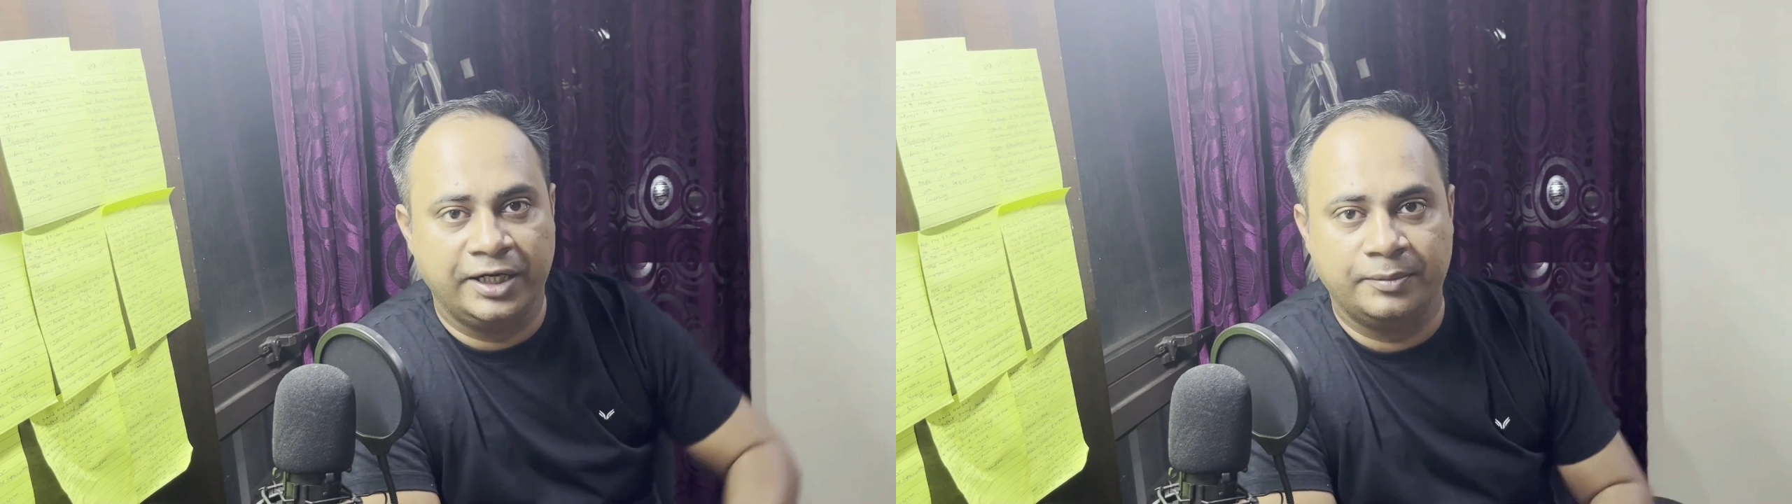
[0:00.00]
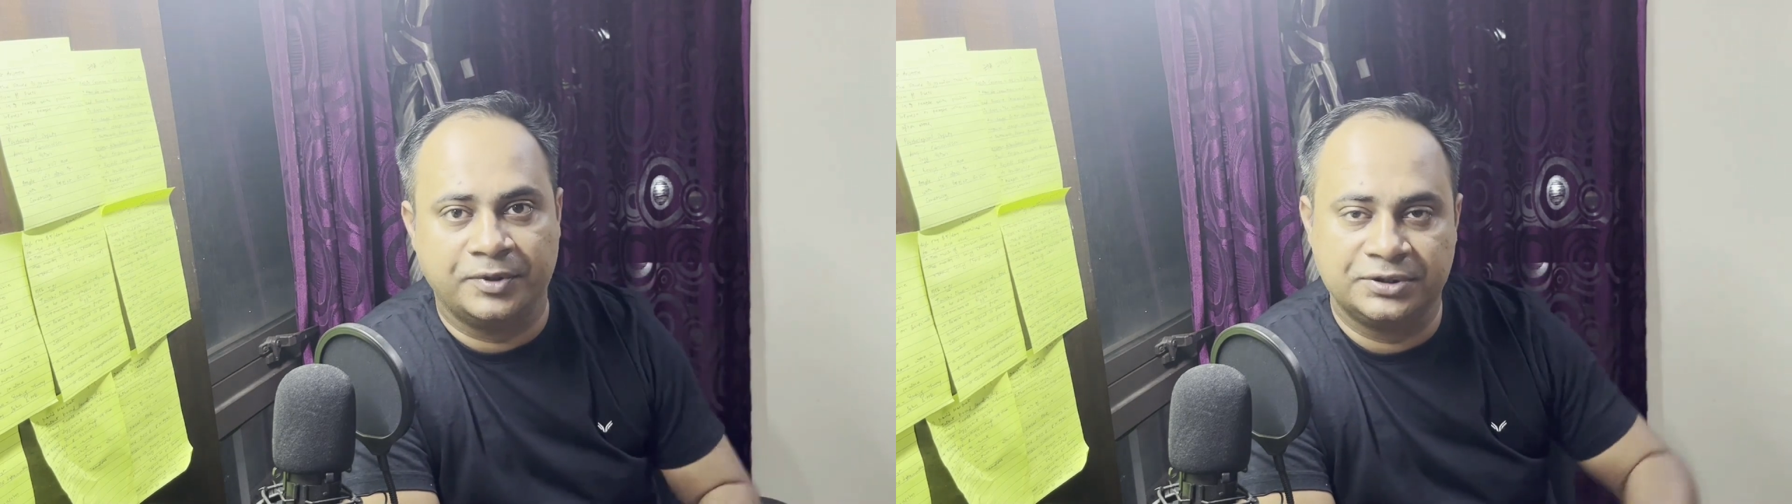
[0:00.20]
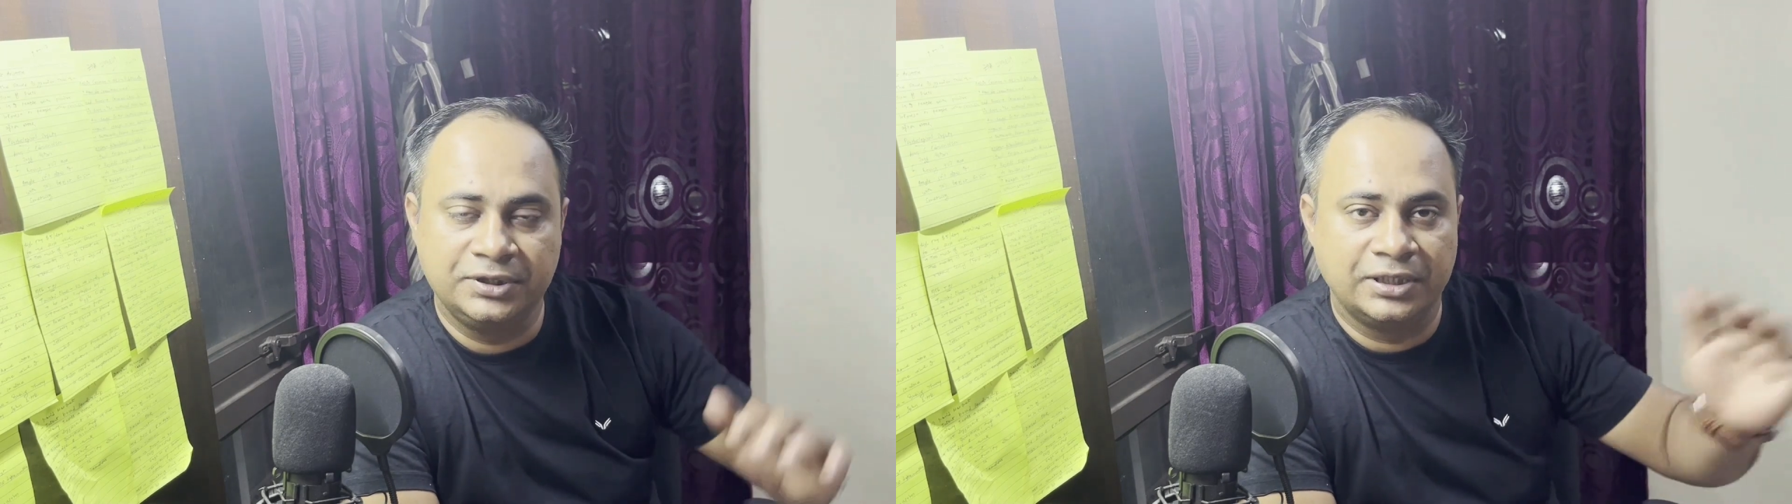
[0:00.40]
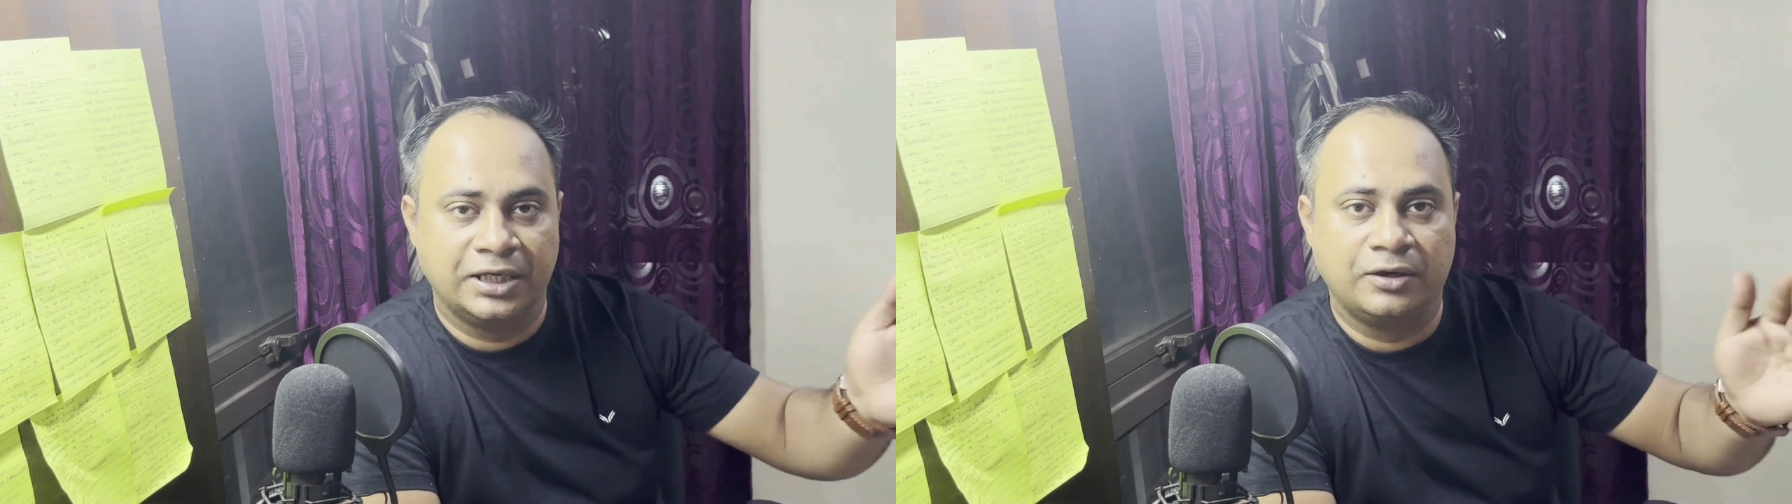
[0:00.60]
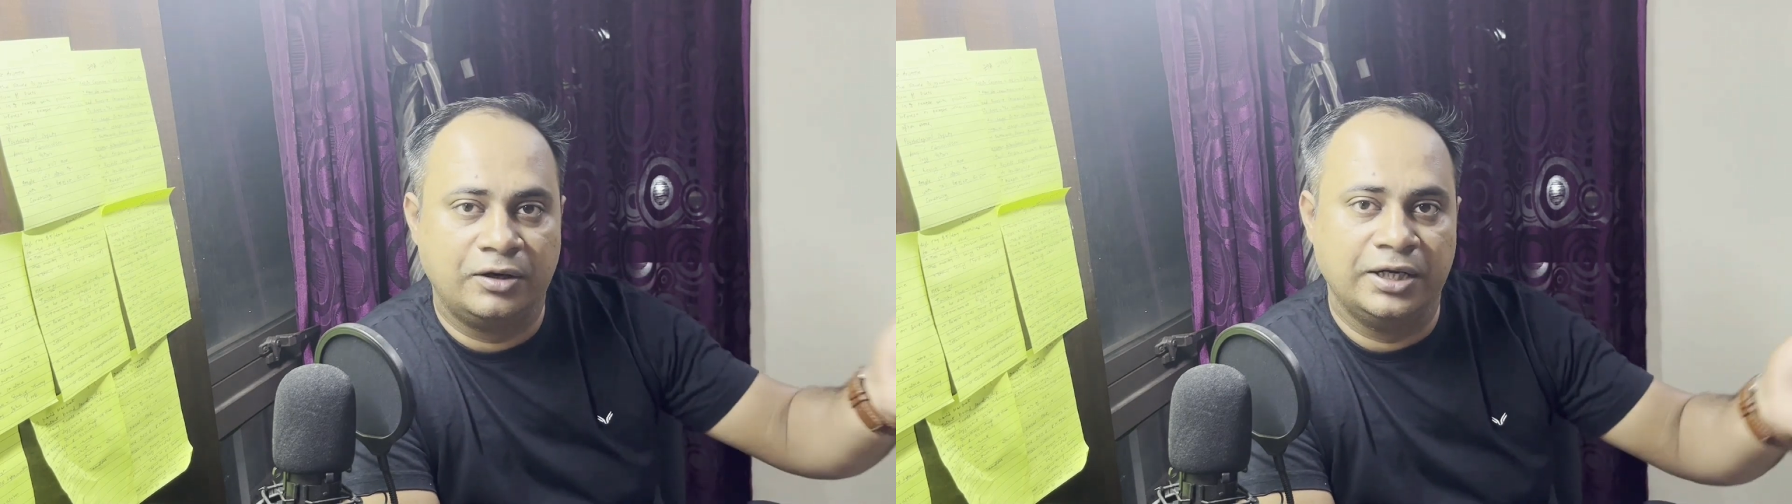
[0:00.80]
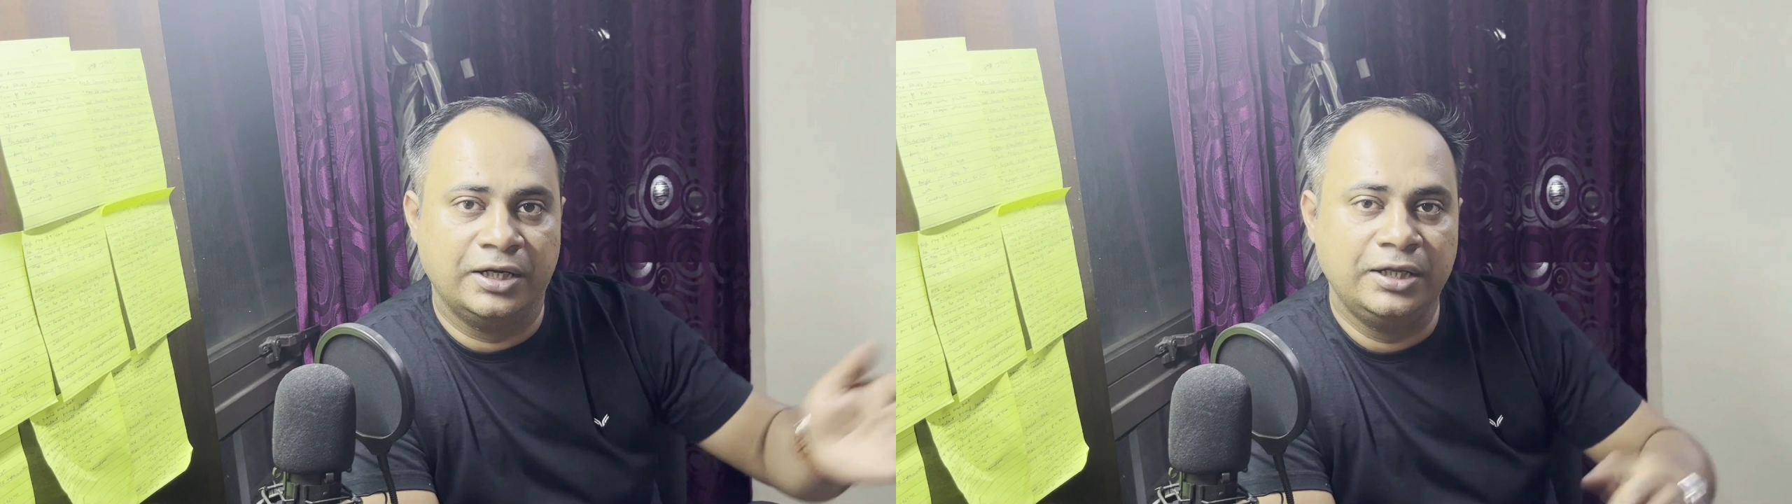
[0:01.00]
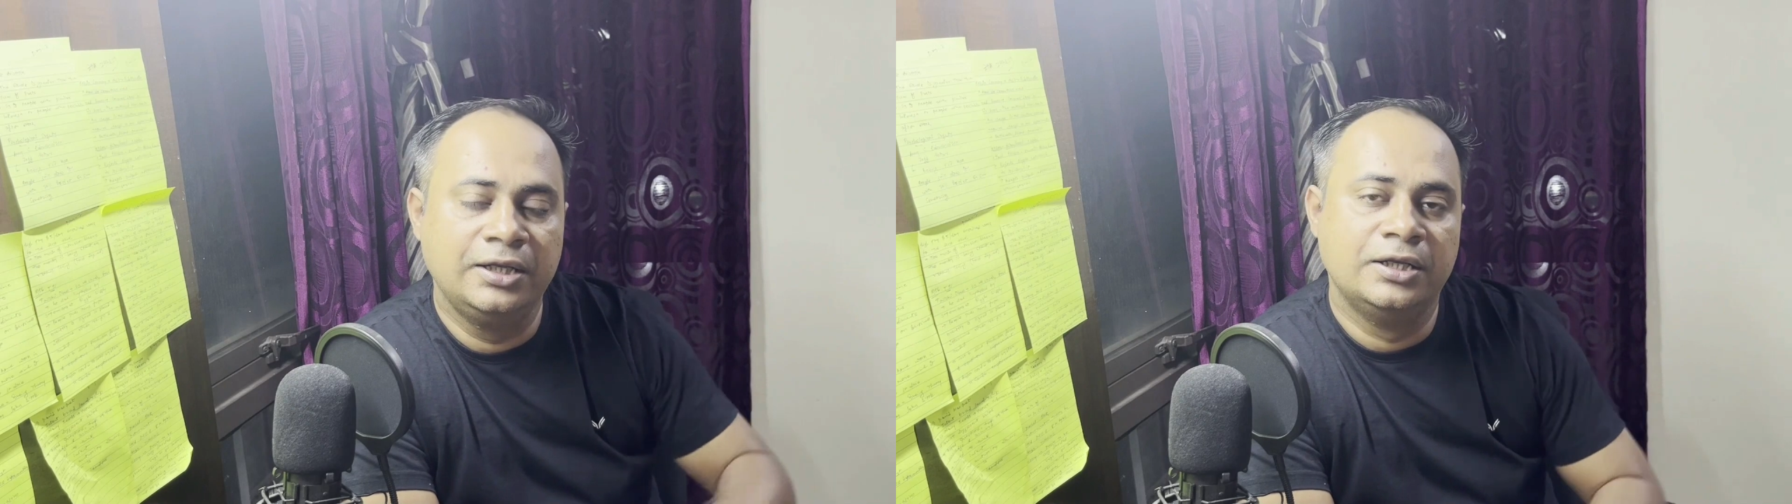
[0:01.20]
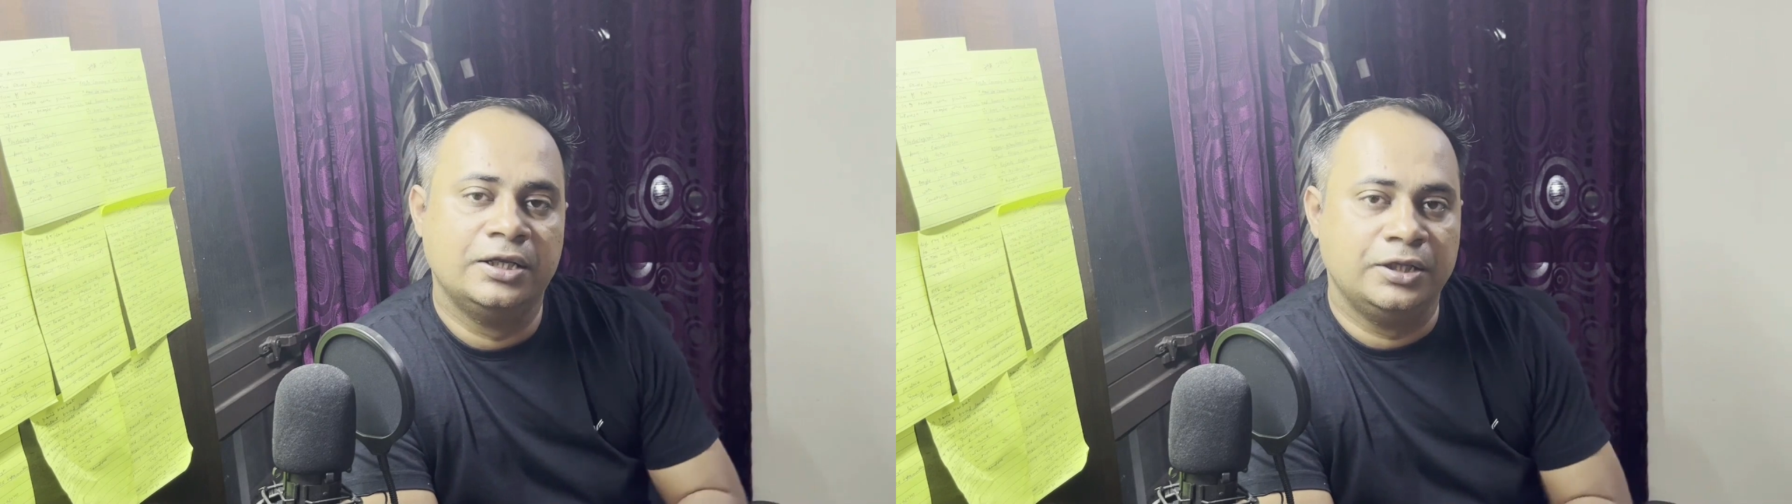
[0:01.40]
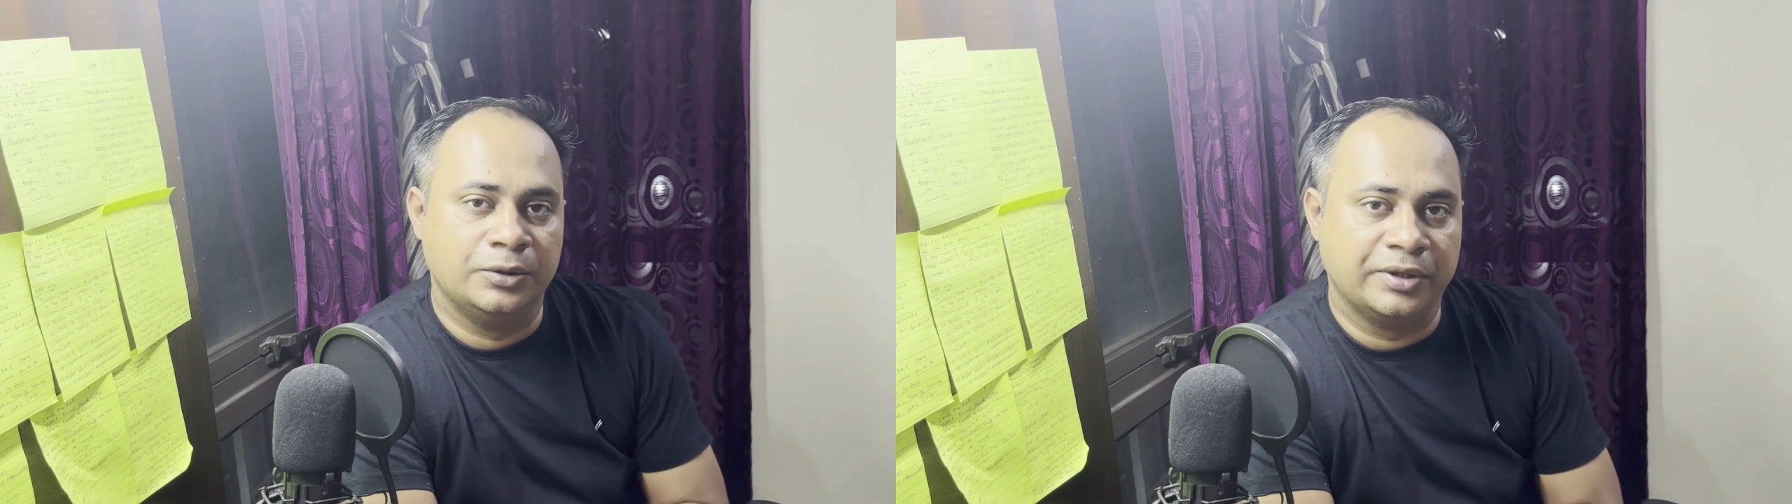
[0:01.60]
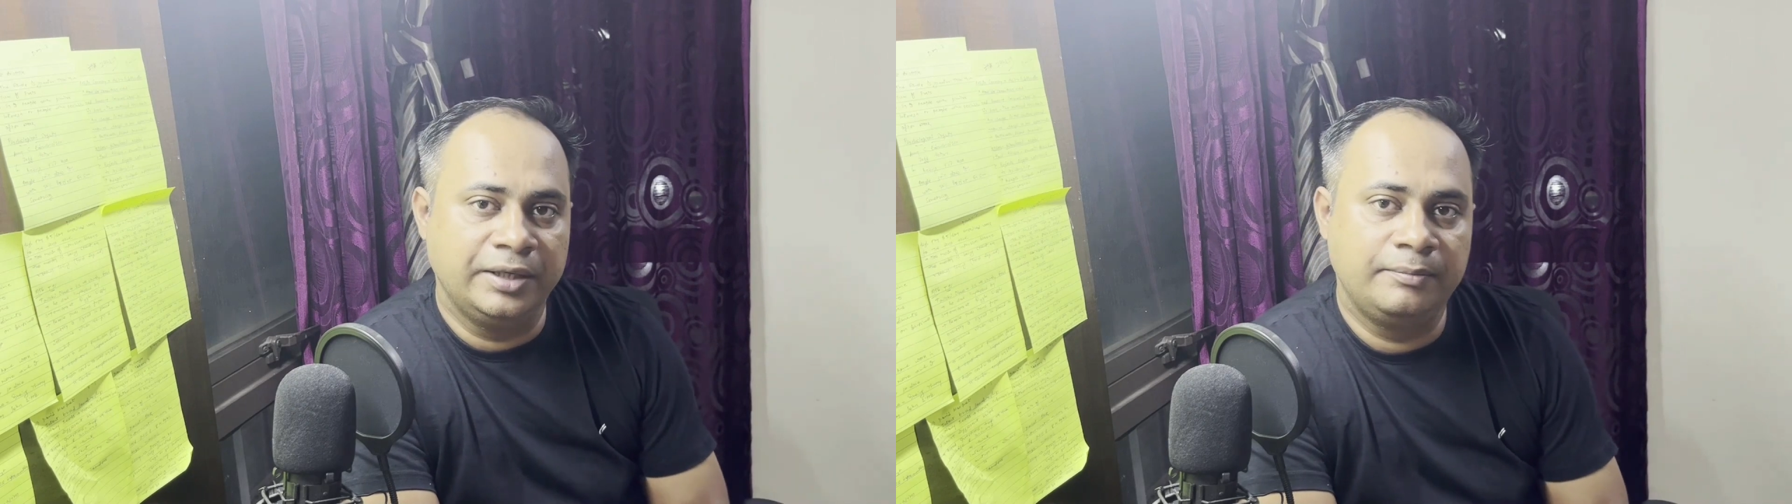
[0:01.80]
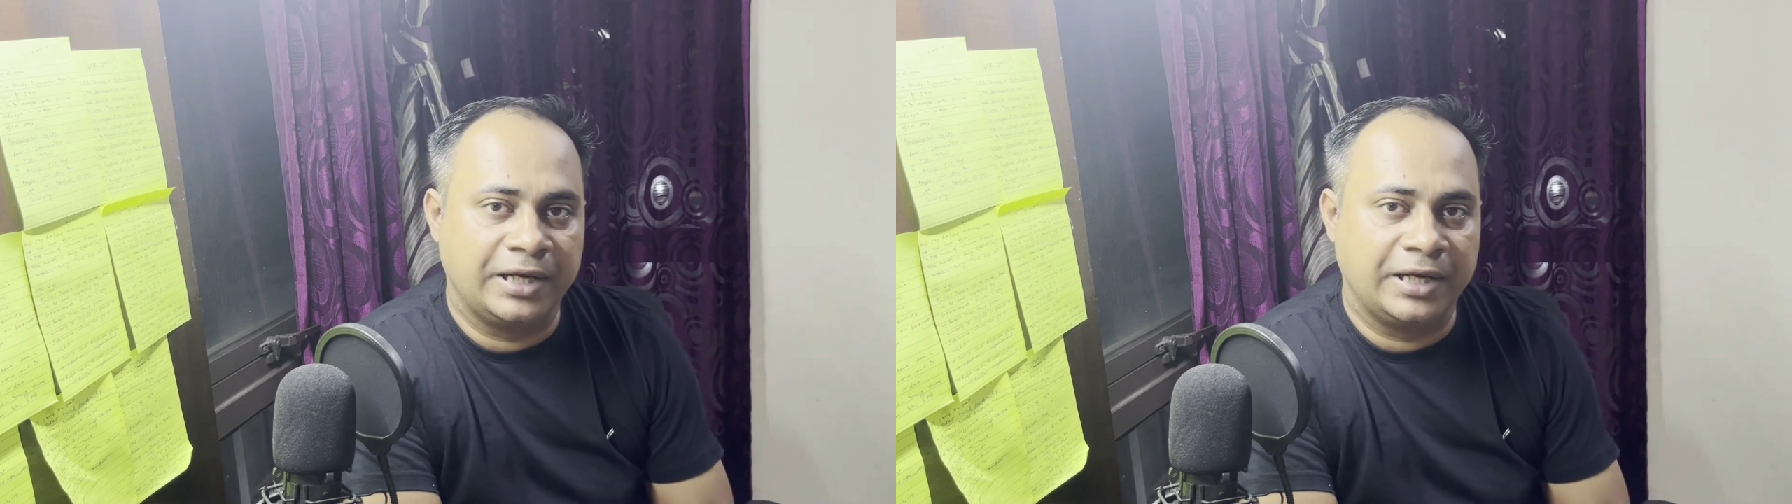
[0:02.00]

and accordingly you can plan.